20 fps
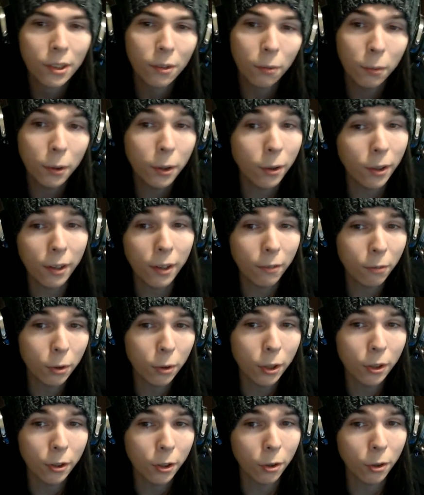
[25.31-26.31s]
We don't have
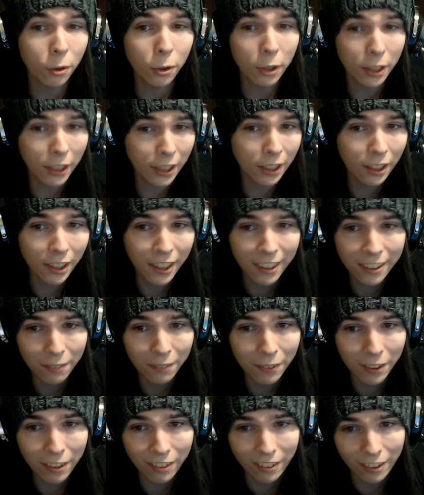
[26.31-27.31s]
300 gold. Like
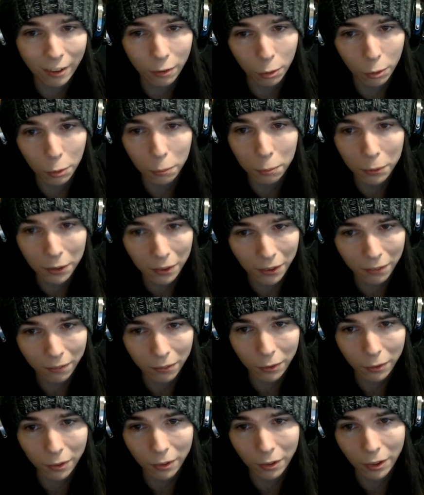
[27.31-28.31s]
collectively as a group, we don't have
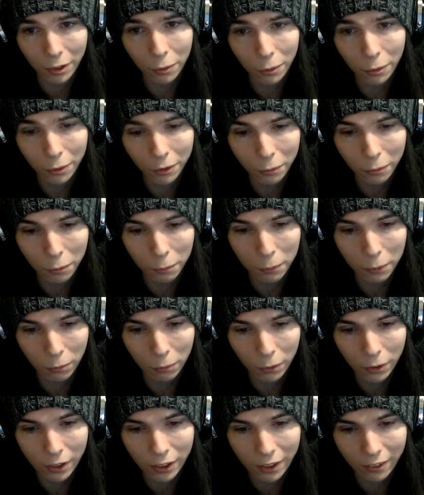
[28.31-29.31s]
300 gold. It would be
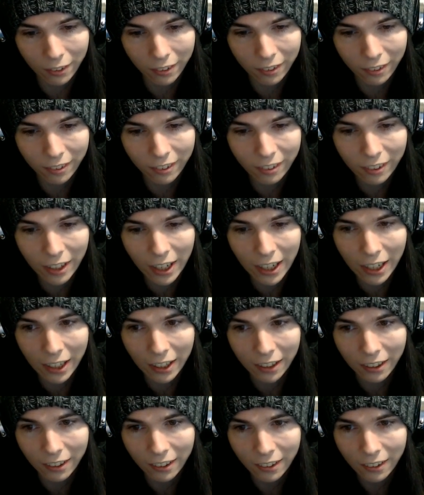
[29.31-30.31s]
really insane